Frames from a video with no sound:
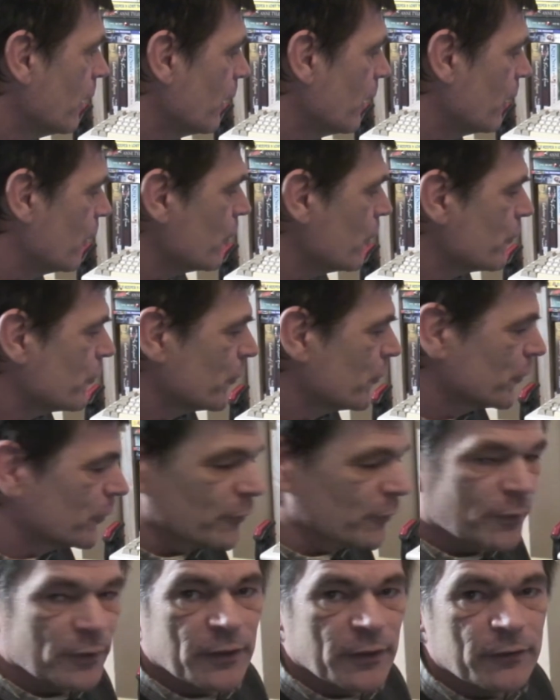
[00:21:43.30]

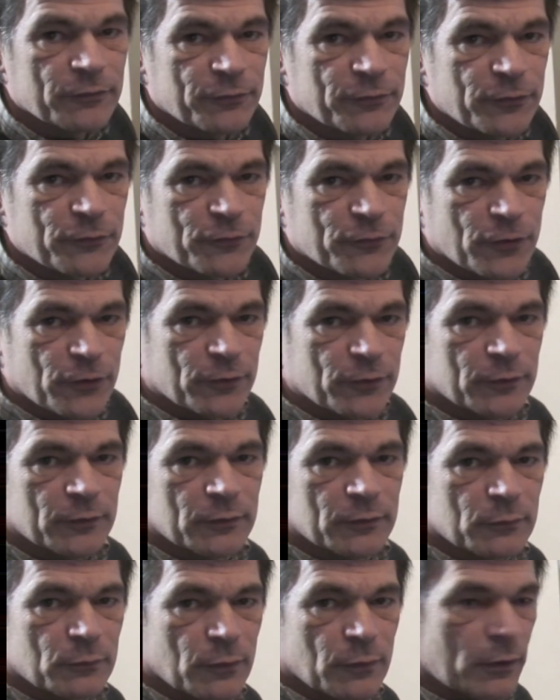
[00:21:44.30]
overall, if you've got
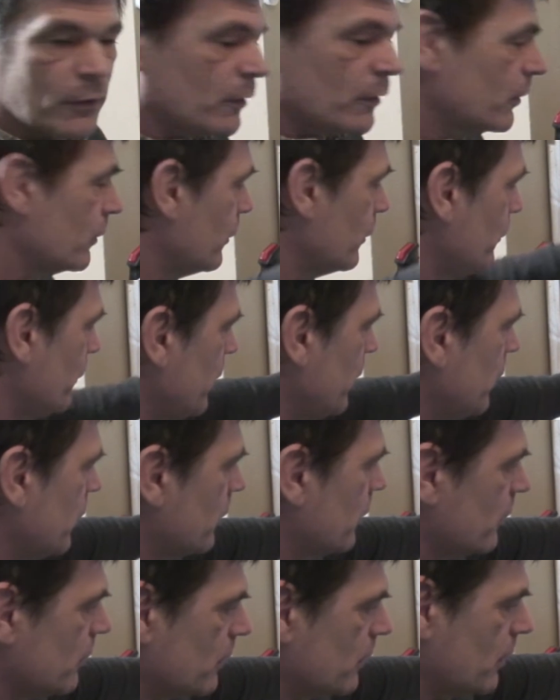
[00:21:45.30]
an
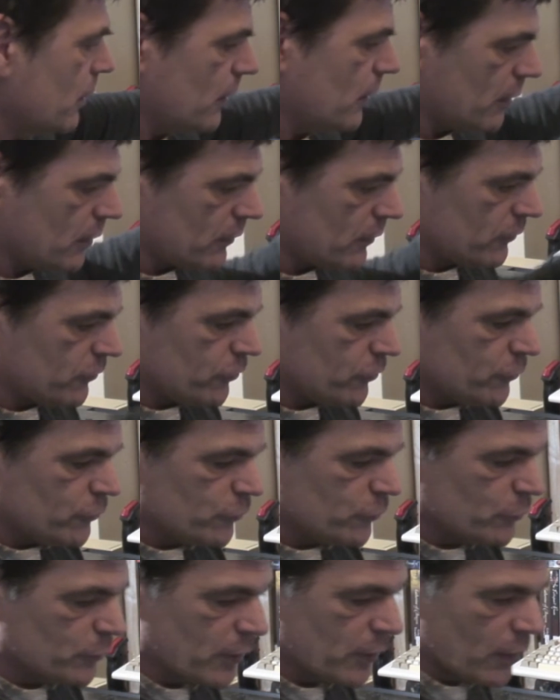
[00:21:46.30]
Amiga and you
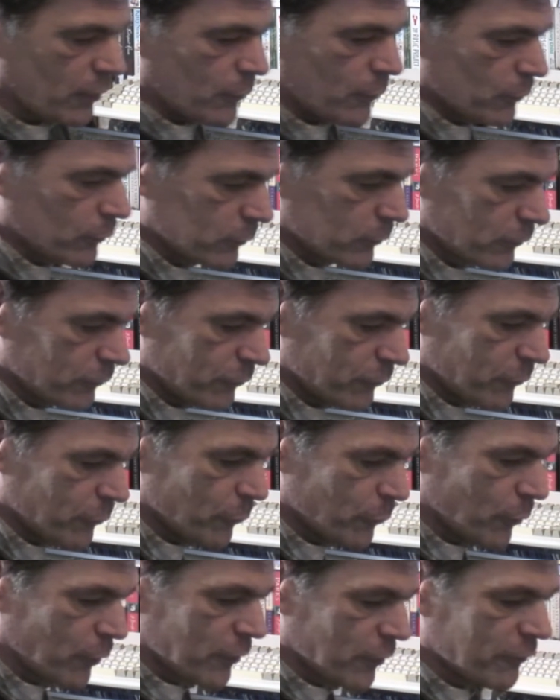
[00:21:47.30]
do get hold of
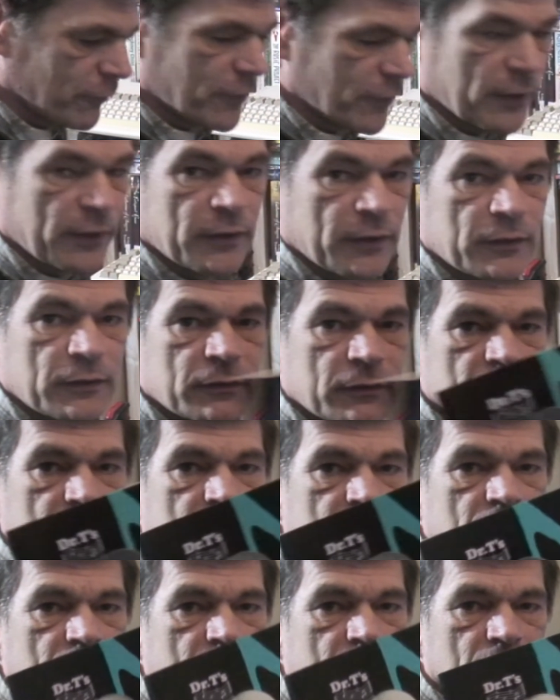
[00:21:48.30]
one of
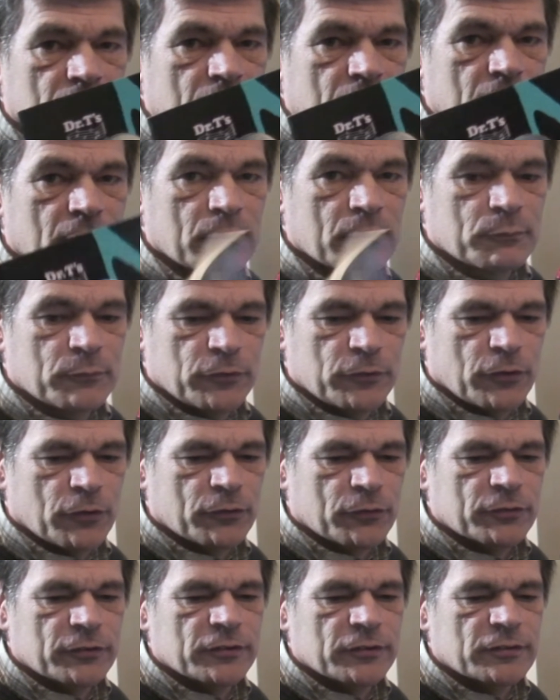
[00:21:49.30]
these Dr.